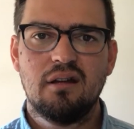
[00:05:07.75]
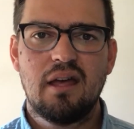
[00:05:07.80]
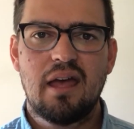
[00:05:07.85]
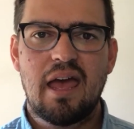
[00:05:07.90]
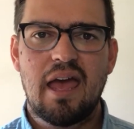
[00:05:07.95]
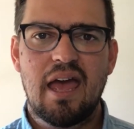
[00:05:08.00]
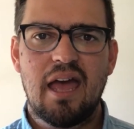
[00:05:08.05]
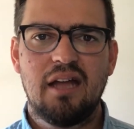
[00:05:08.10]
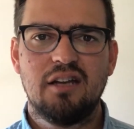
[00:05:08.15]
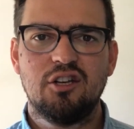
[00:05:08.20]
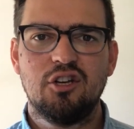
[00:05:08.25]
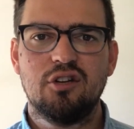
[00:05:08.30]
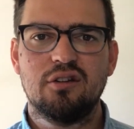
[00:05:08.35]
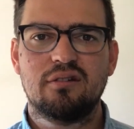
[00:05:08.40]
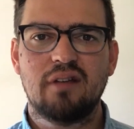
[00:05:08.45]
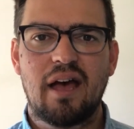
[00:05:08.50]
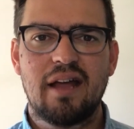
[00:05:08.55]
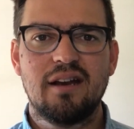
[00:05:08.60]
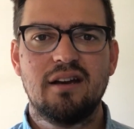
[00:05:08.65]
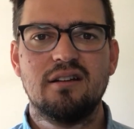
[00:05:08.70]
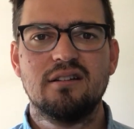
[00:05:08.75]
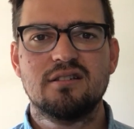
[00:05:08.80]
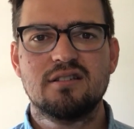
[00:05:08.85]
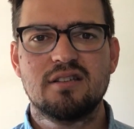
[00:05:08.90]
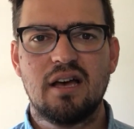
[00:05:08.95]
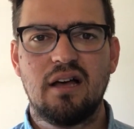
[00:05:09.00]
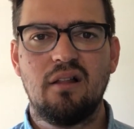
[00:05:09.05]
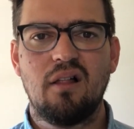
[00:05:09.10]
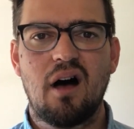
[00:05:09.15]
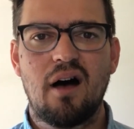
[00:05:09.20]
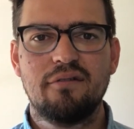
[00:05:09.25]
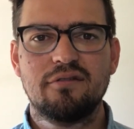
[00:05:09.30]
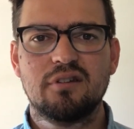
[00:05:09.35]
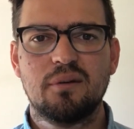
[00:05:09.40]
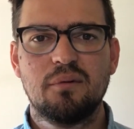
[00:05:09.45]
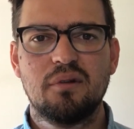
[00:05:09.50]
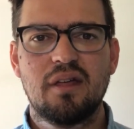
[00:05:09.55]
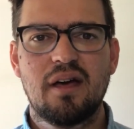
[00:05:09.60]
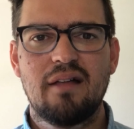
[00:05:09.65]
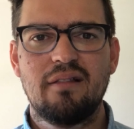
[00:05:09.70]
and you decided to sell off
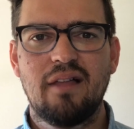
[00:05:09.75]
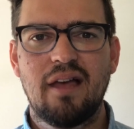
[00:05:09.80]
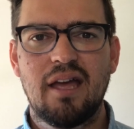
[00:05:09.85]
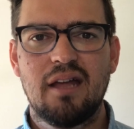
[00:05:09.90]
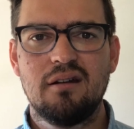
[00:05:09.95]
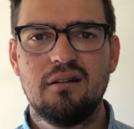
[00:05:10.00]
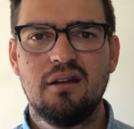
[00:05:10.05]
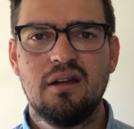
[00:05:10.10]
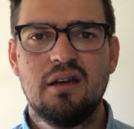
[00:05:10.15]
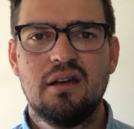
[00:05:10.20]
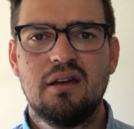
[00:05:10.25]
some of that land,